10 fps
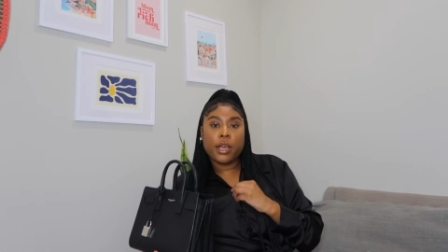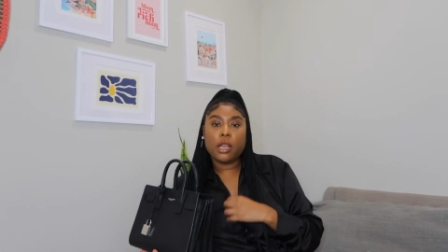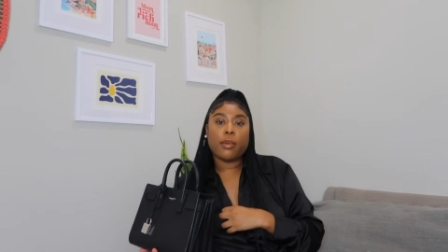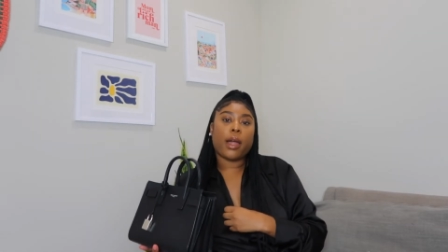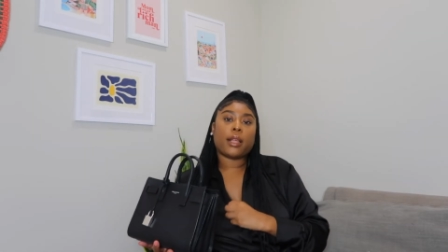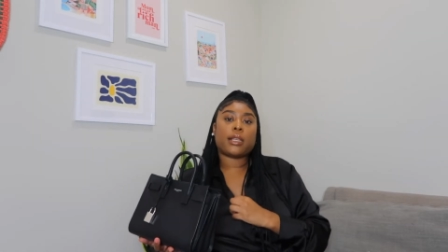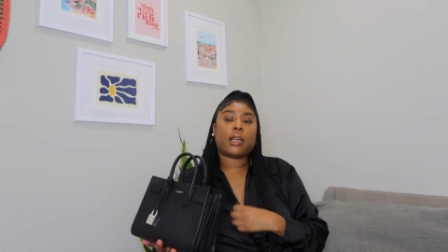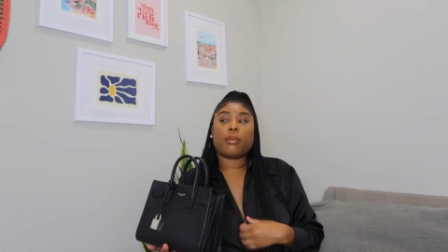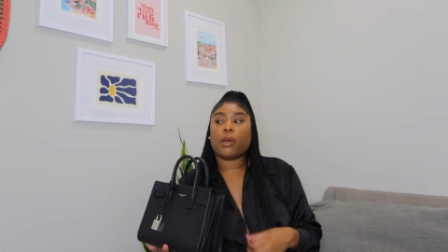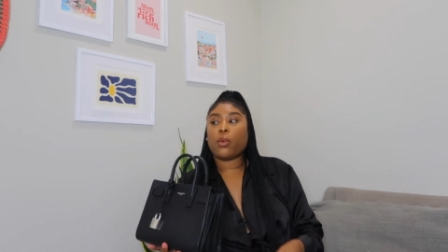anybody
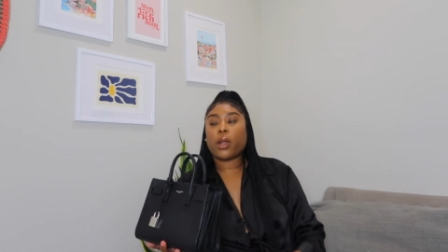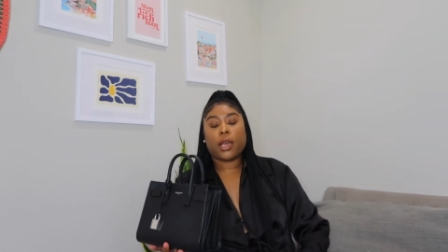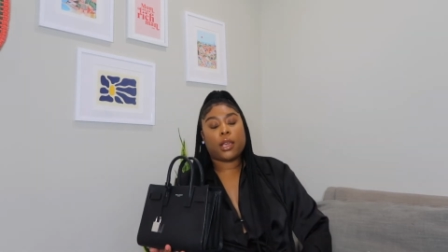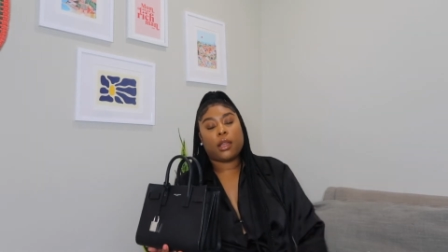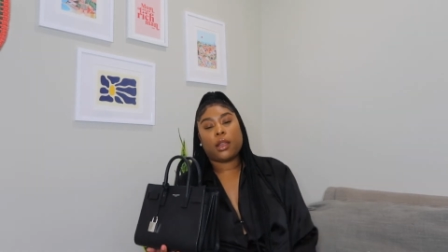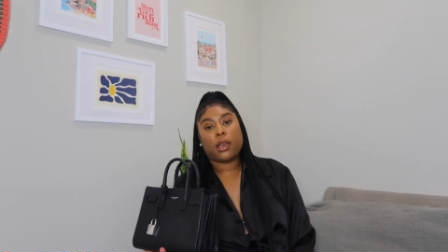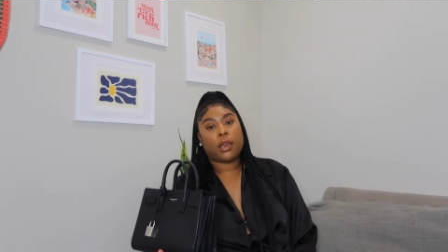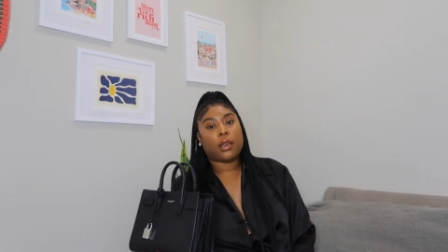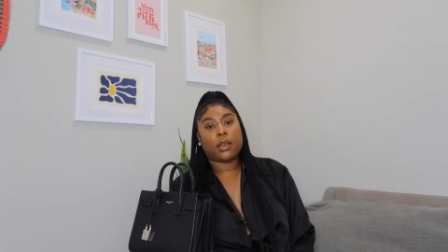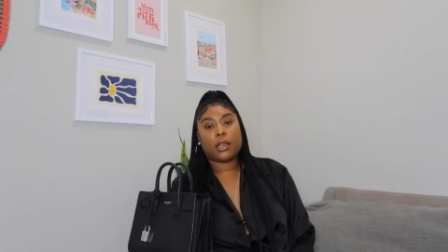telling me what I can and
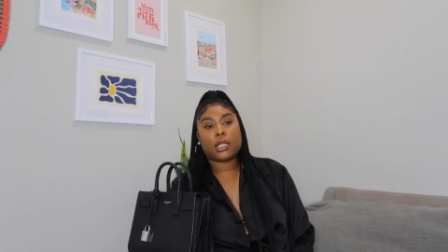can't get,